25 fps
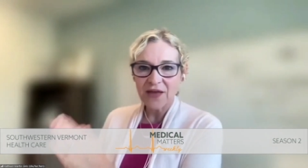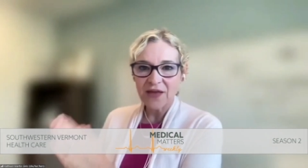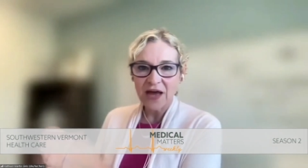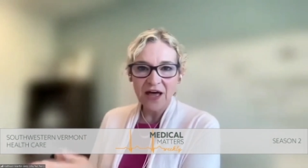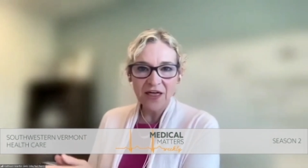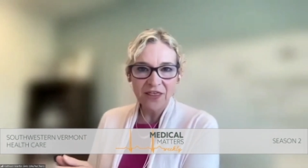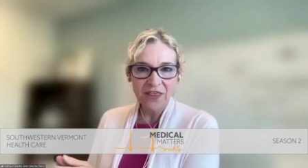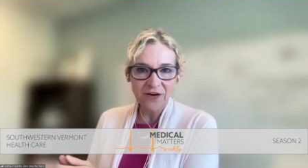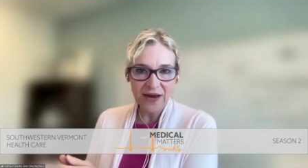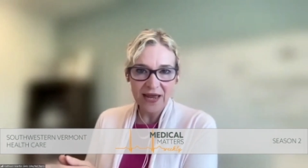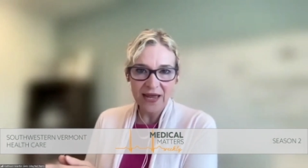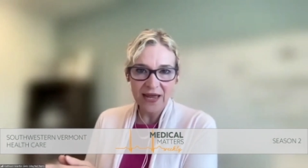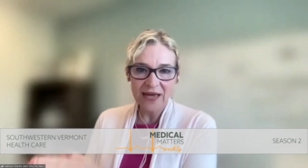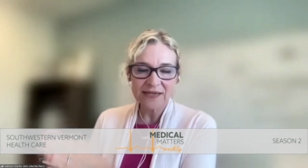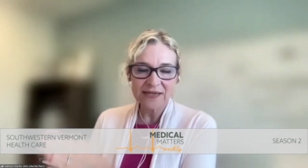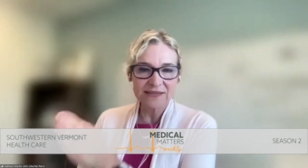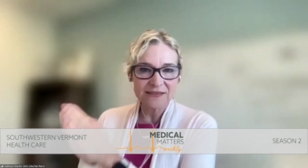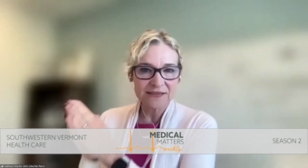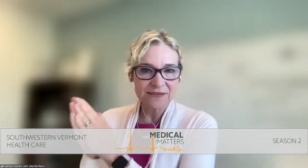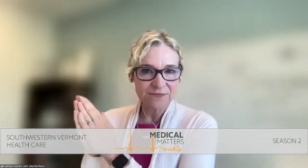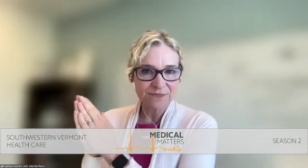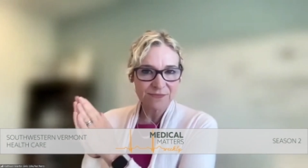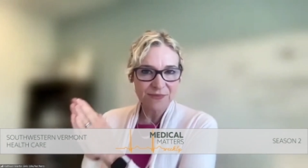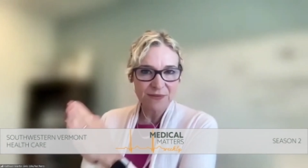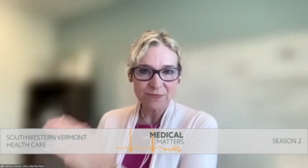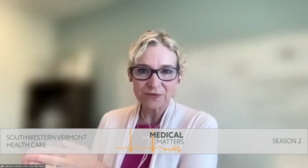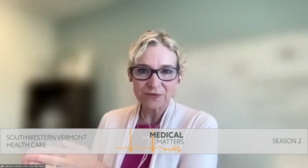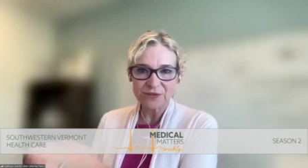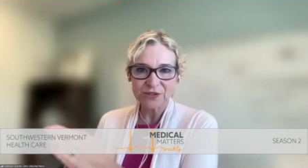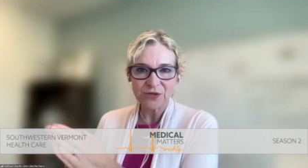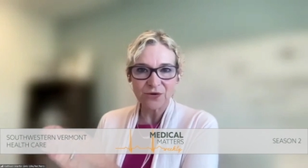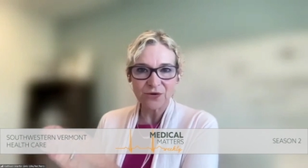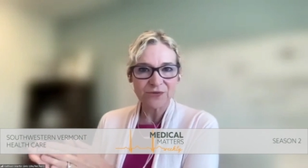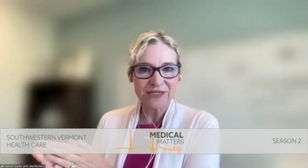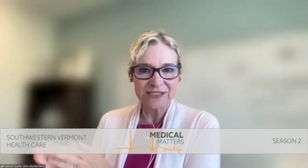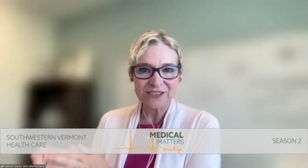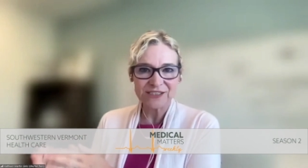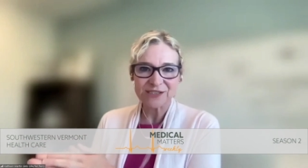On the other hand, people
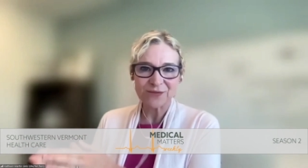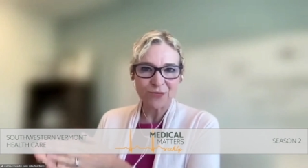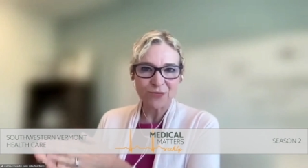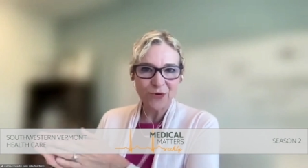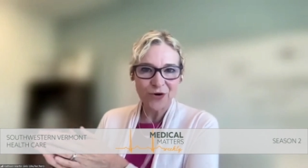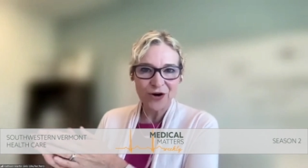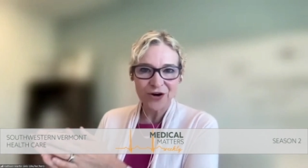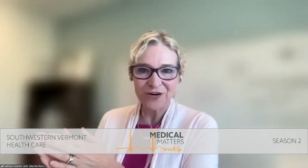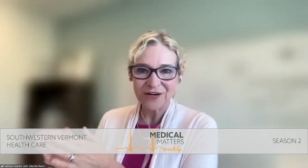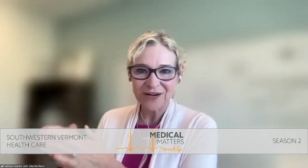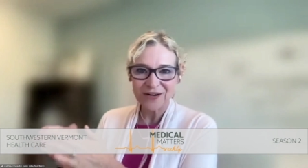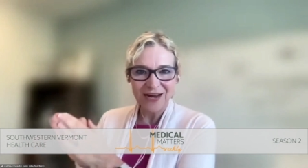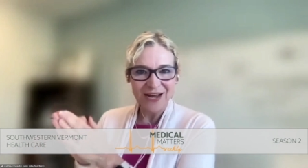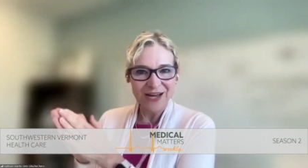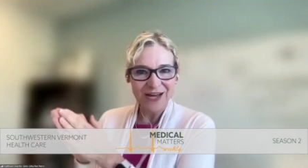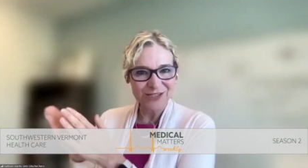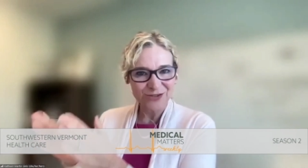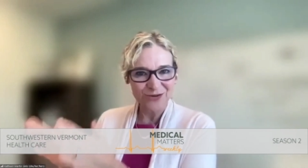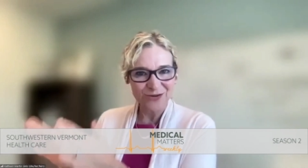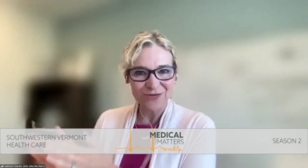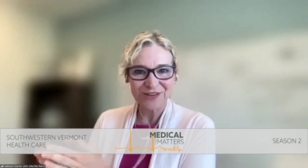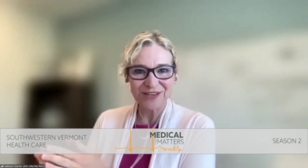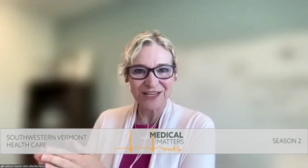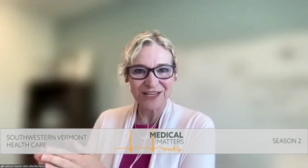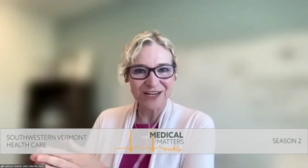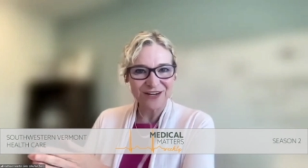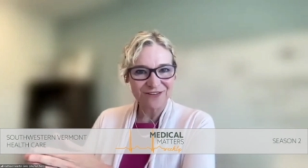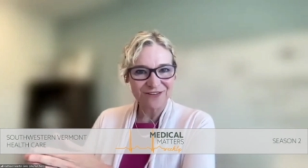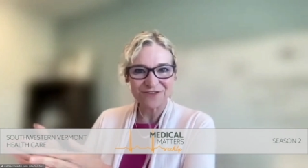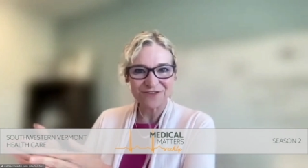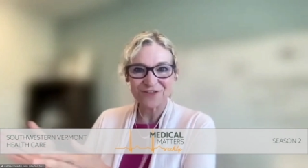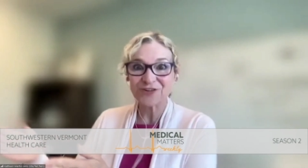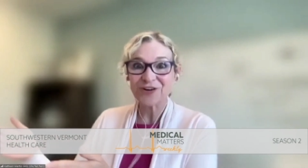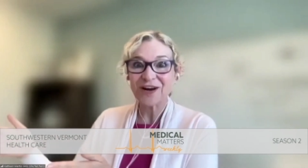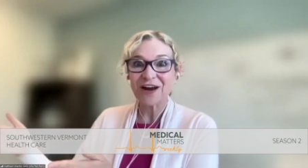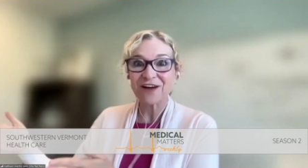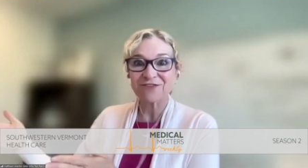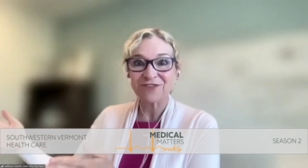don't need support, I don't
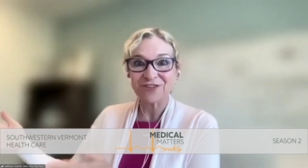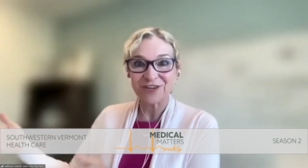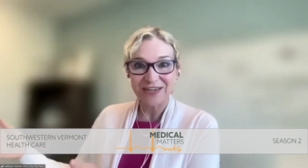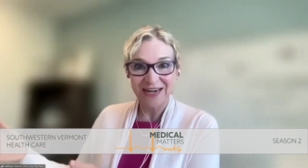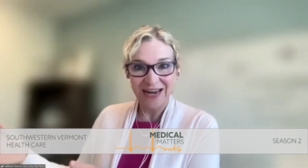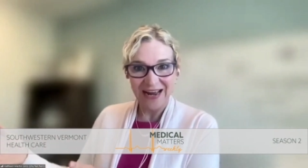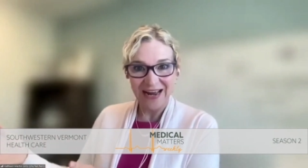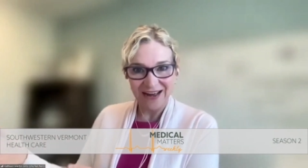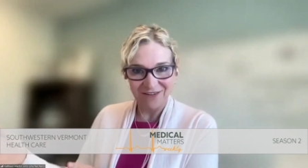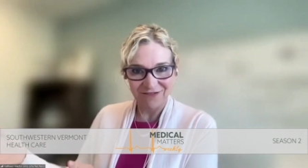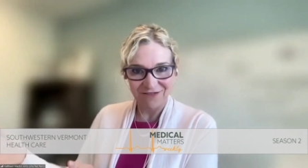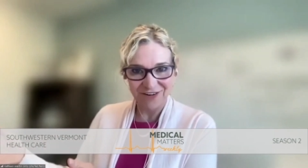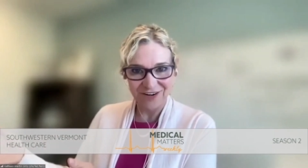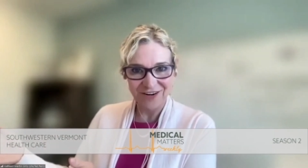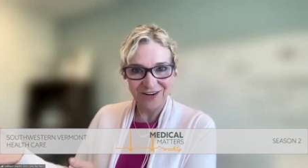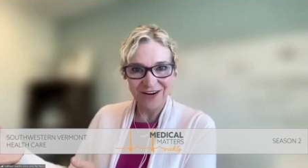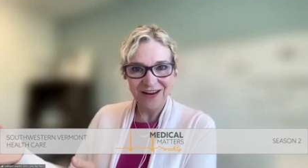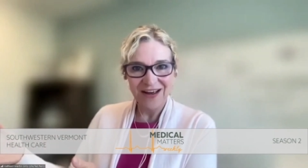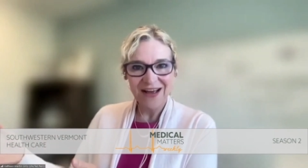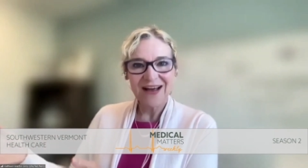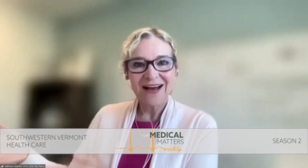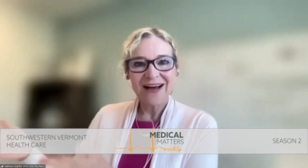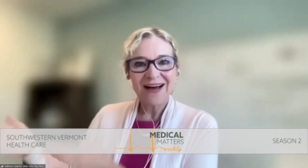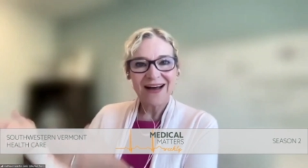think, forever and ever.